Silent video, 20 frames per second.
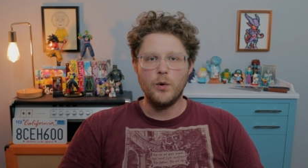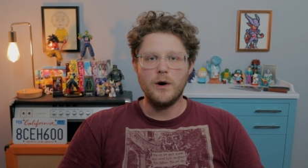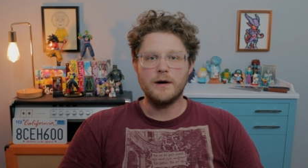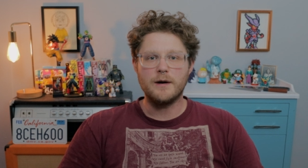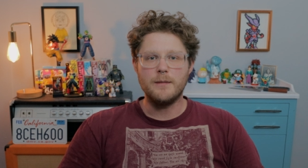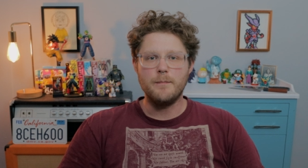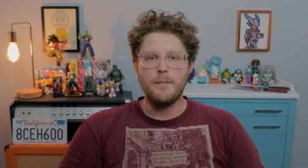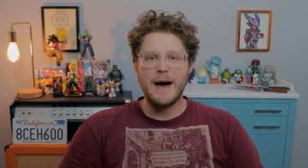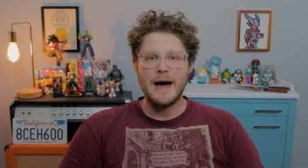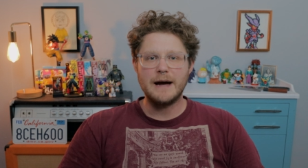
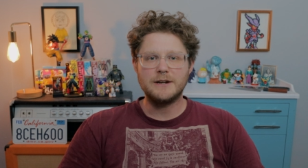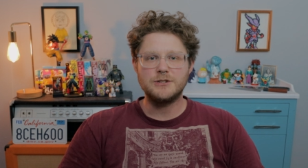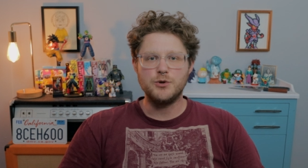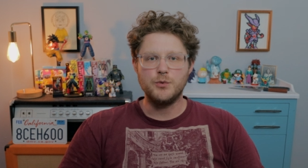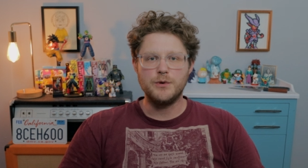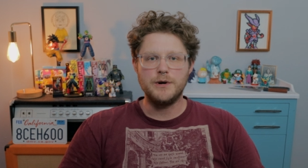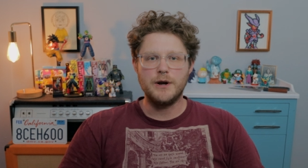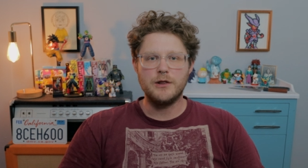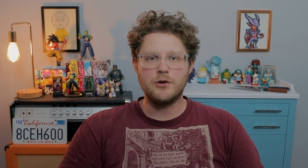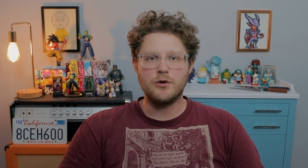welcome back
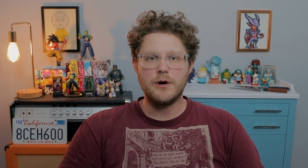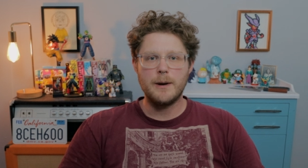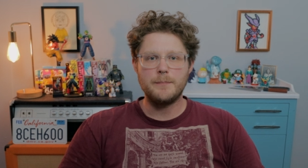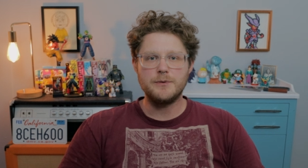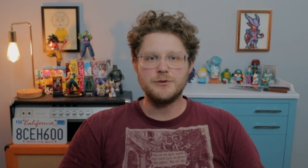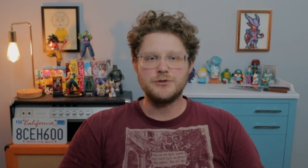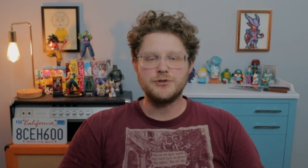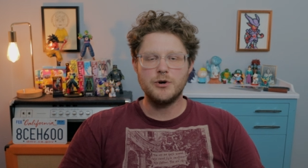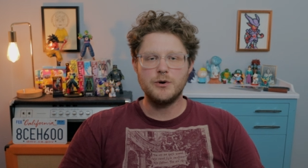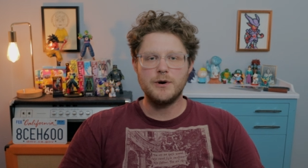to another
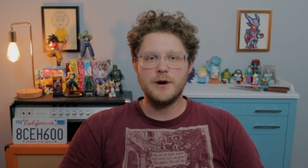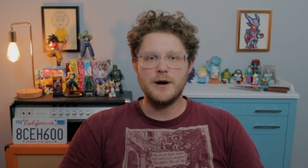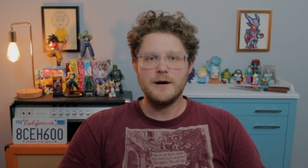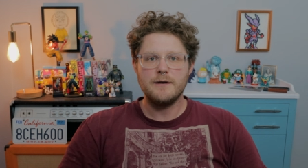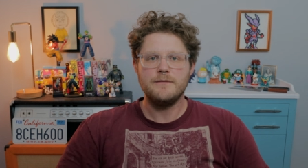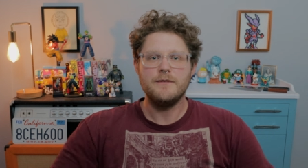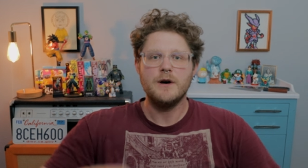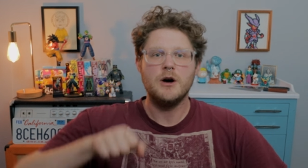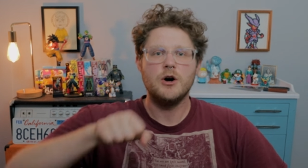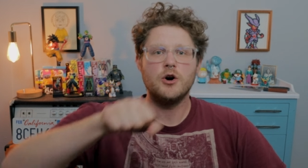episode
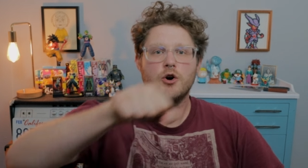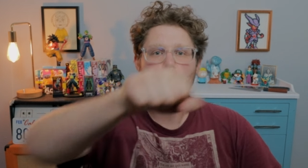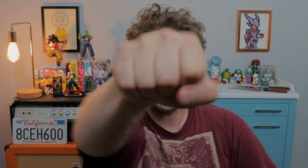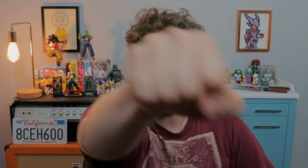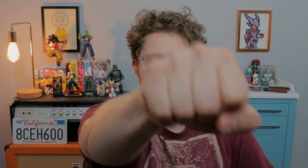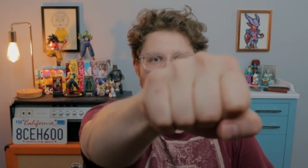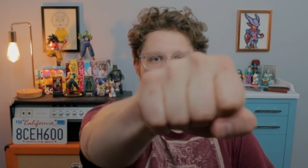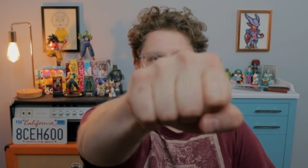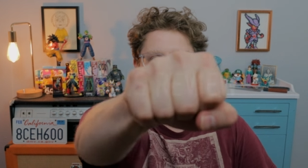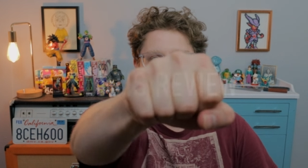of
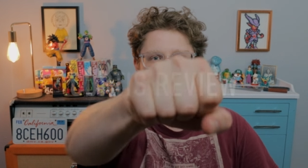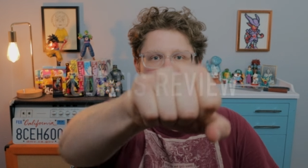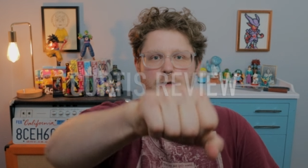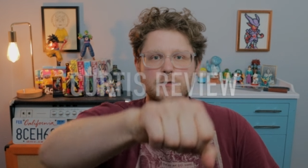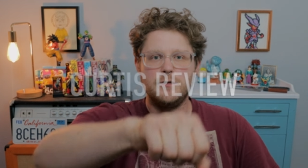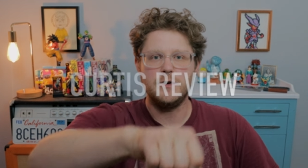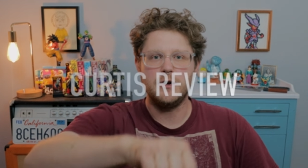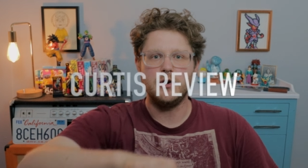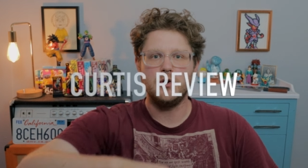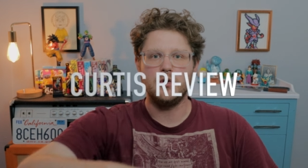Curtis
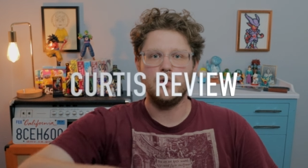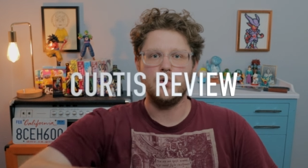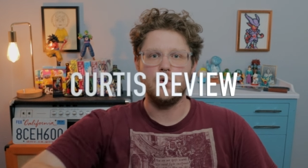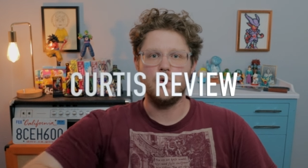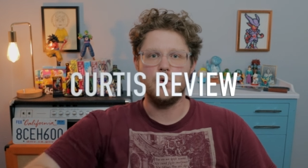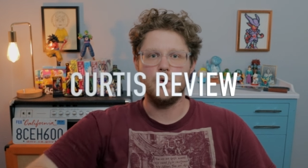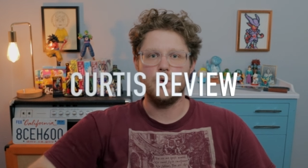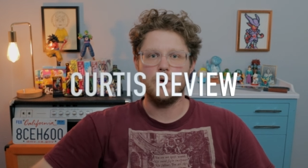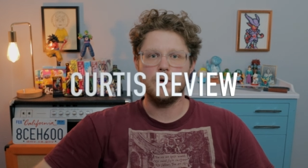Review.